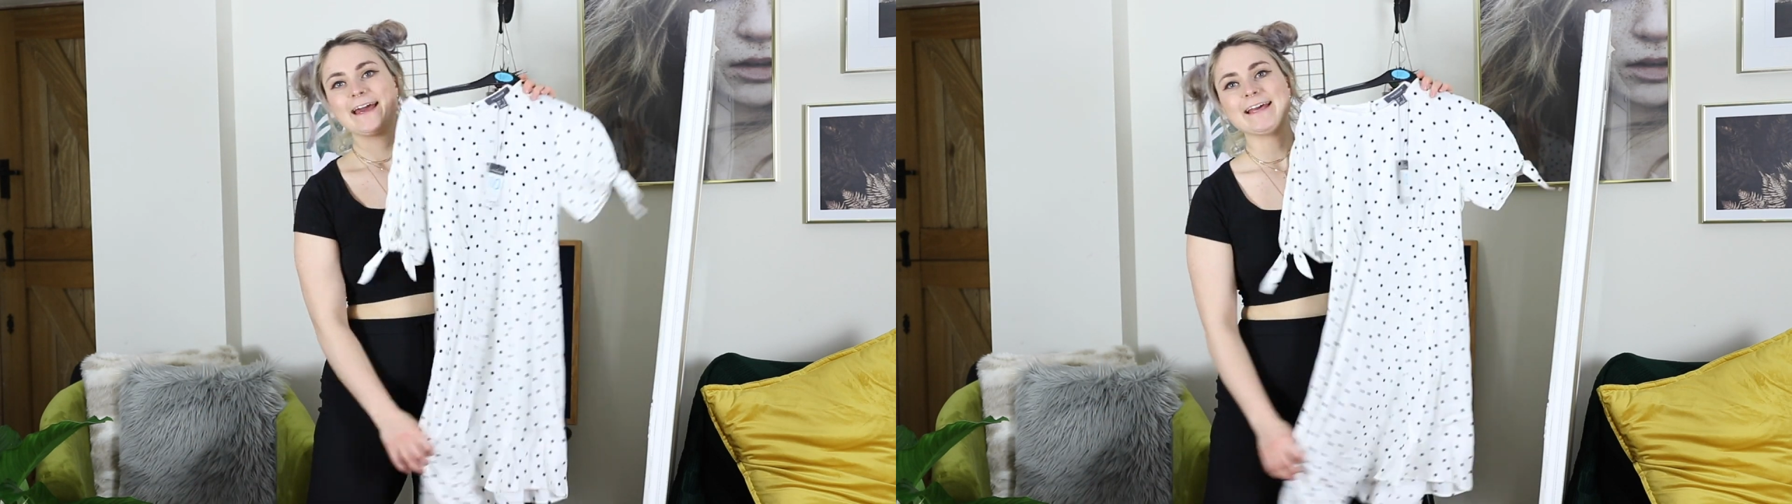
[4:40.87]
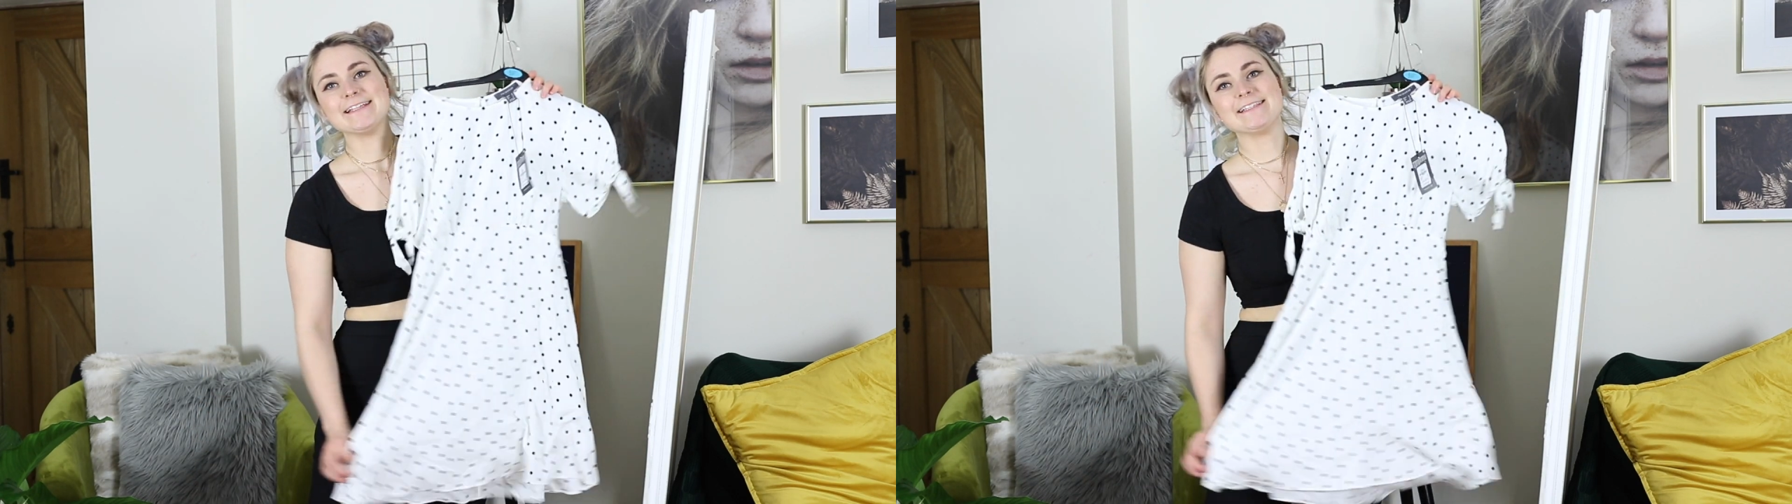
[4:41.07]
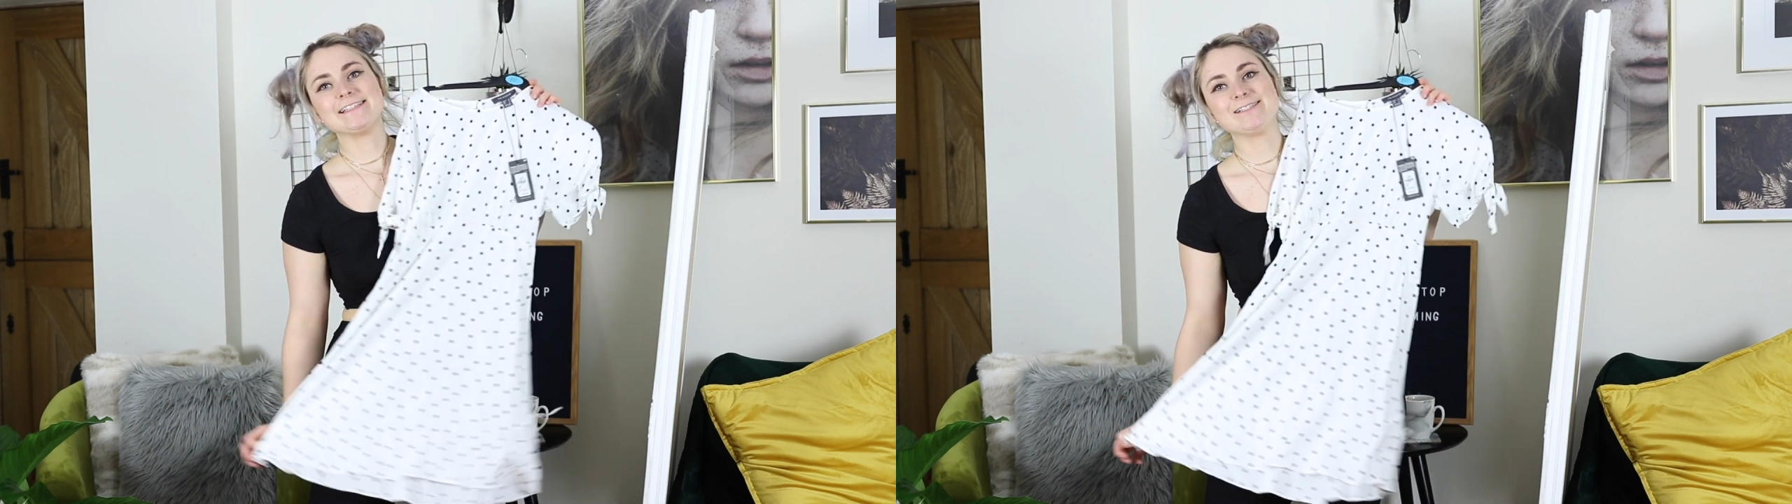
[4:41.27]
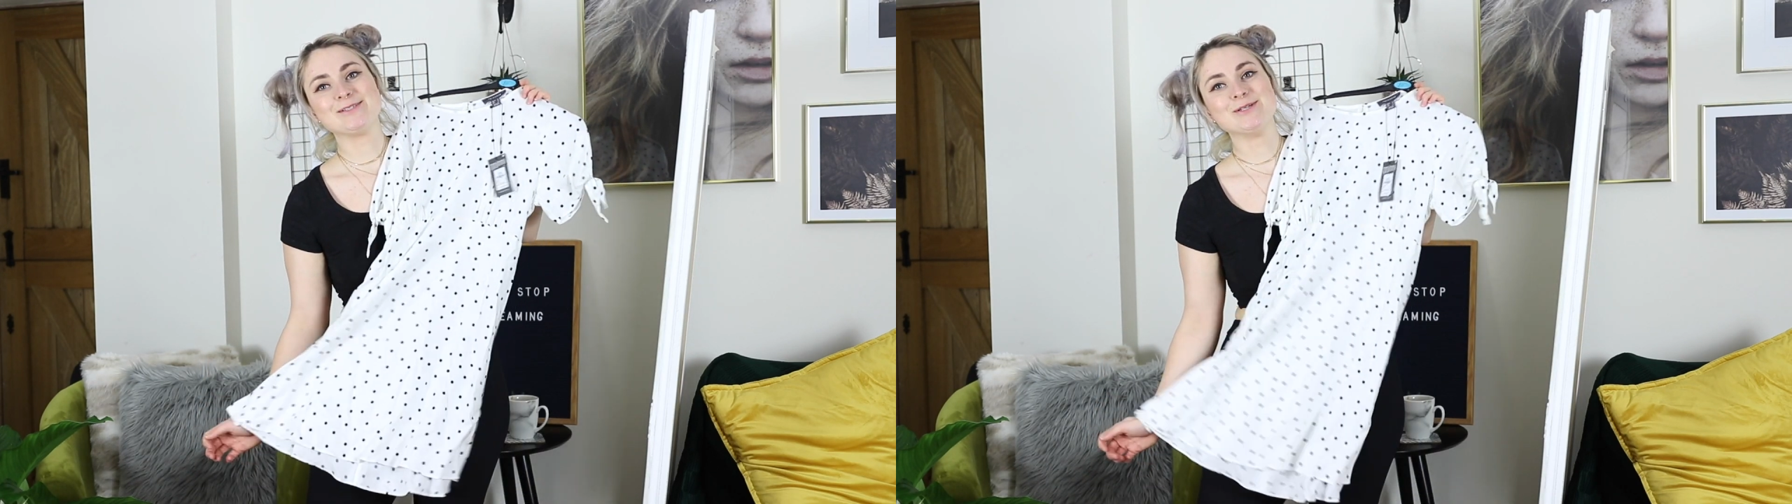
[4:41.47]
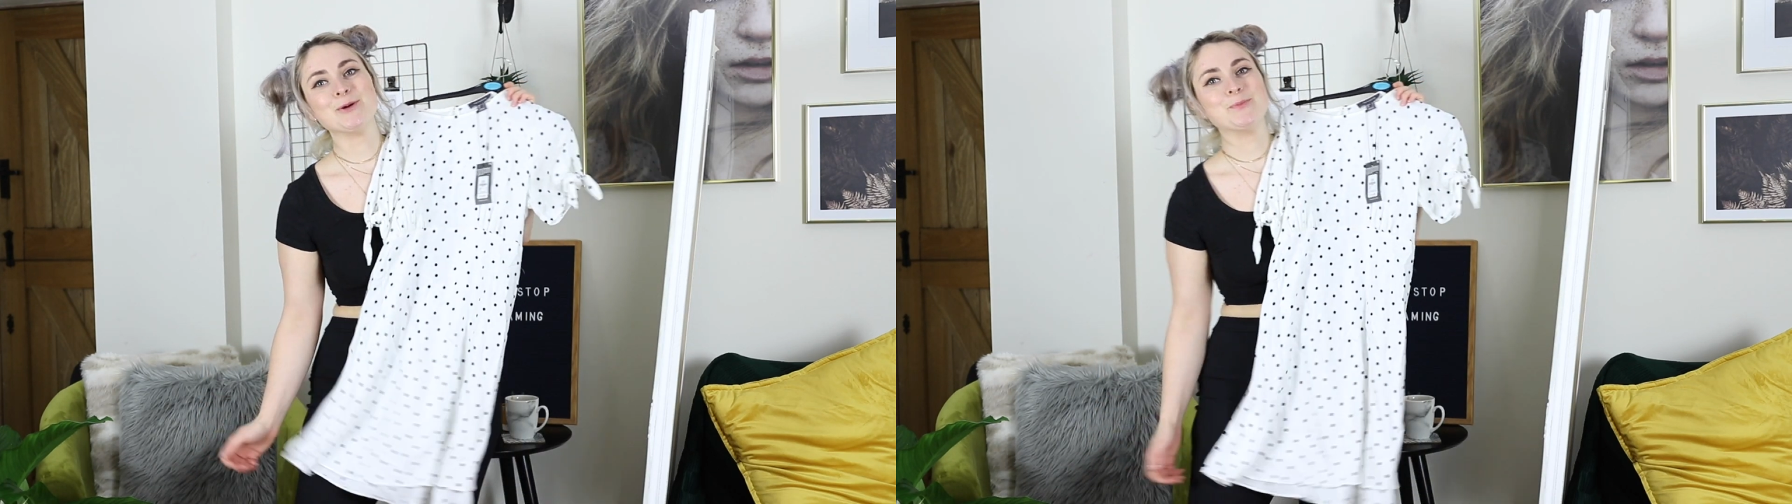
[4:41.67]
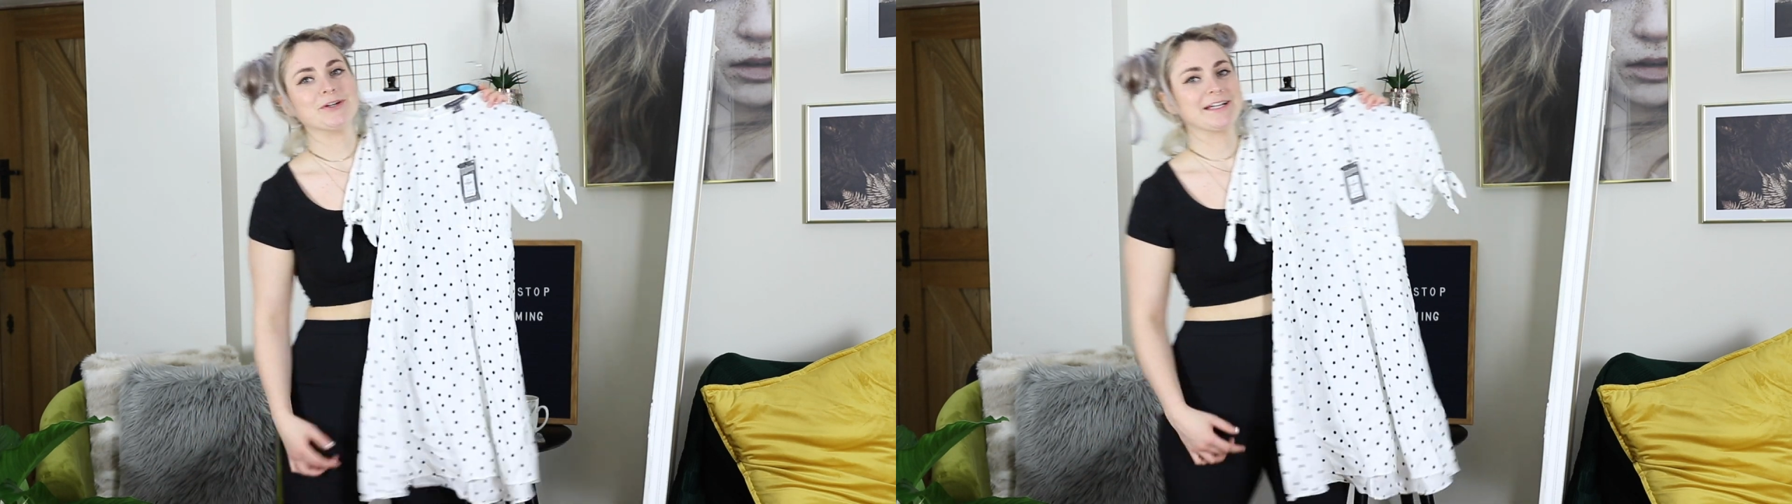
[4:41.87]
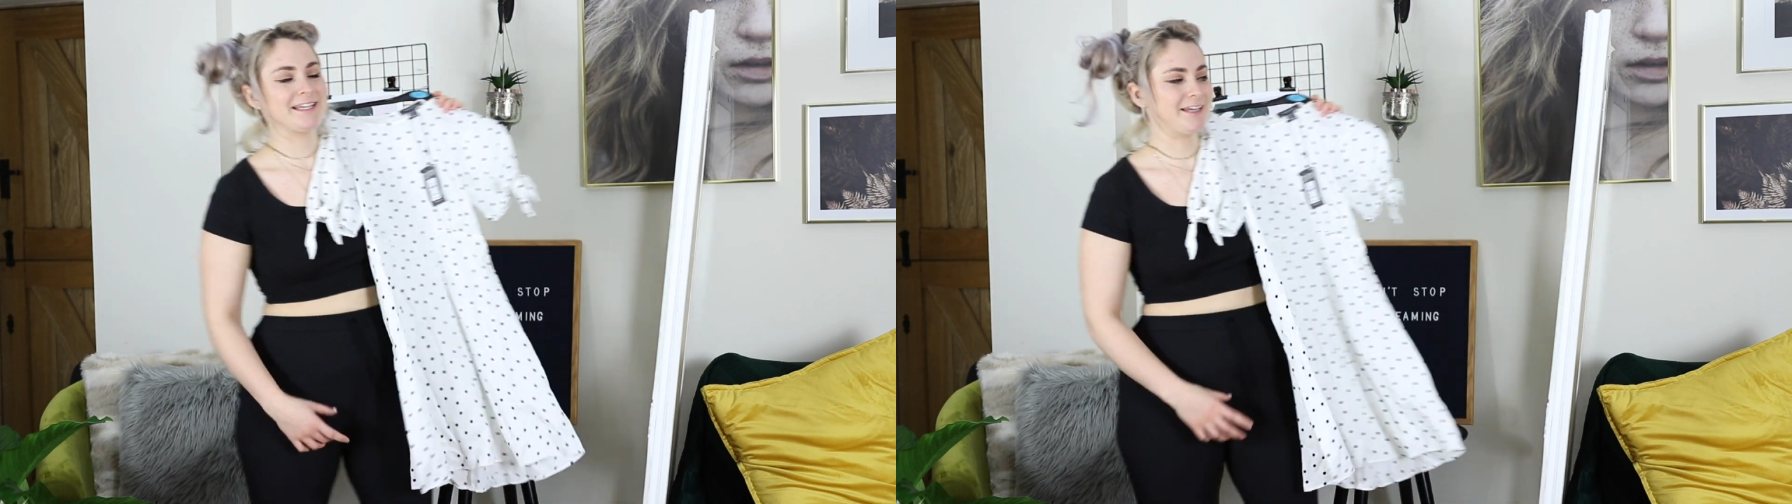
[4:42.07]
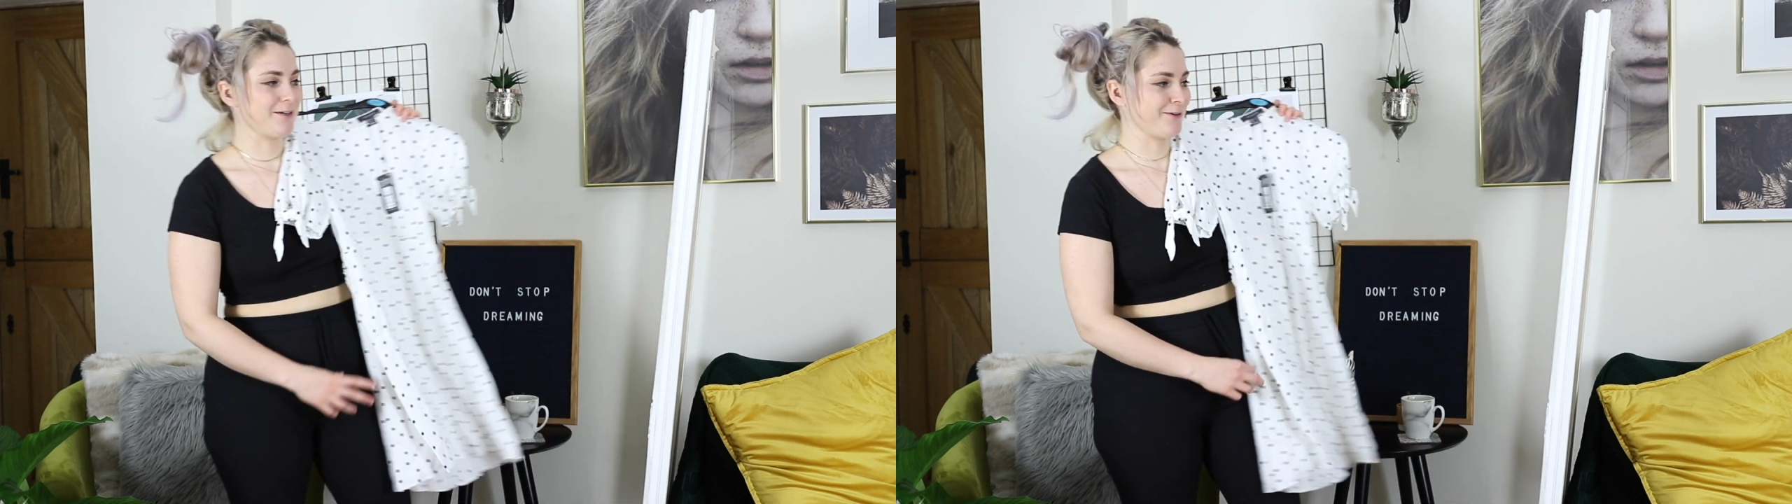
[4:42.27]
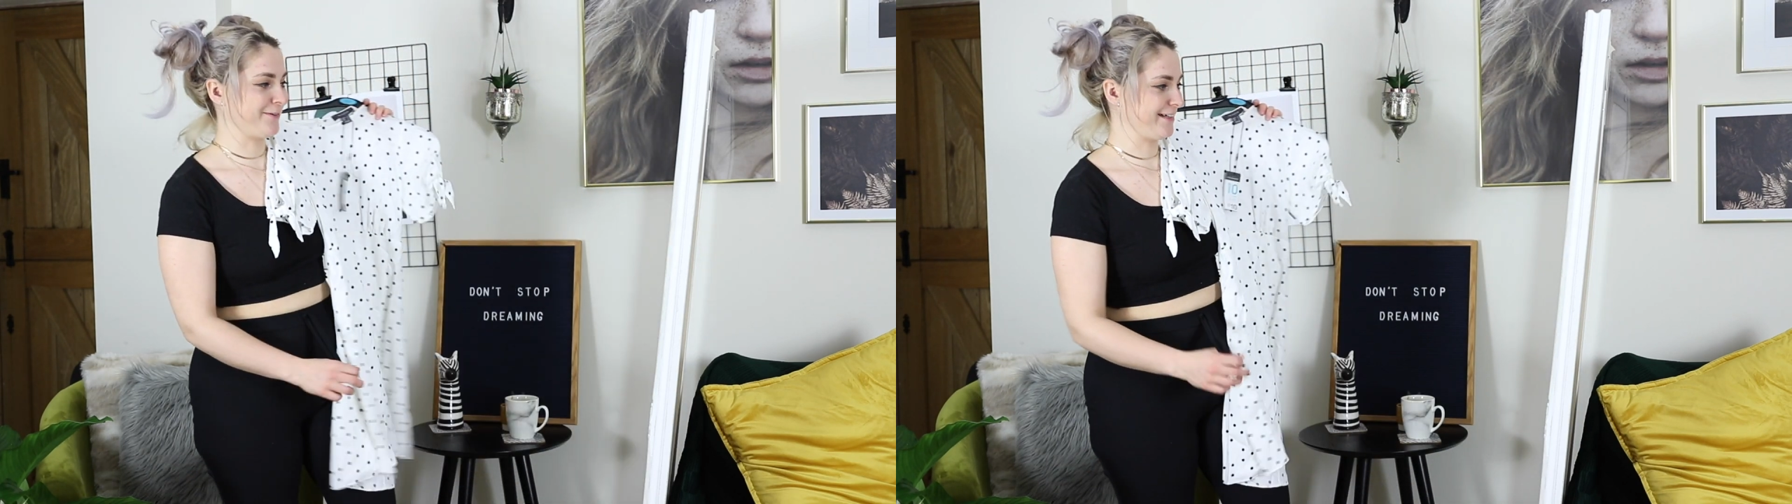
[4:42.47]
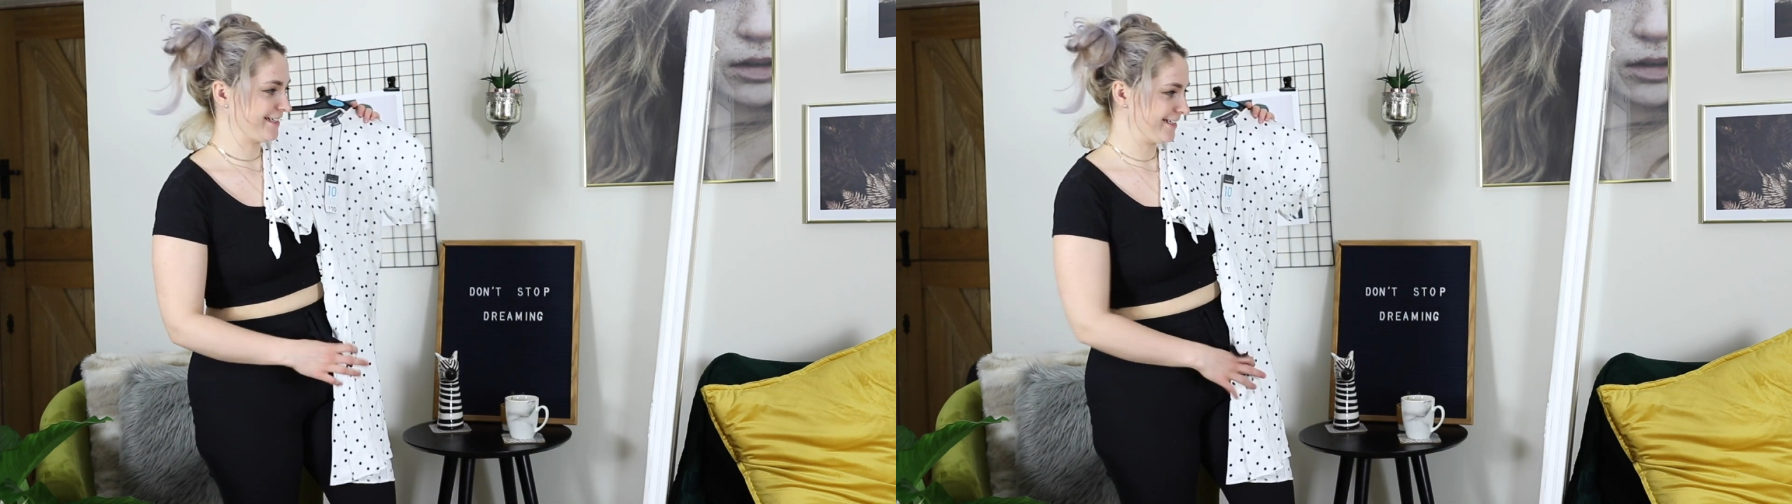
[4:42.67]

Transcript: is super cute.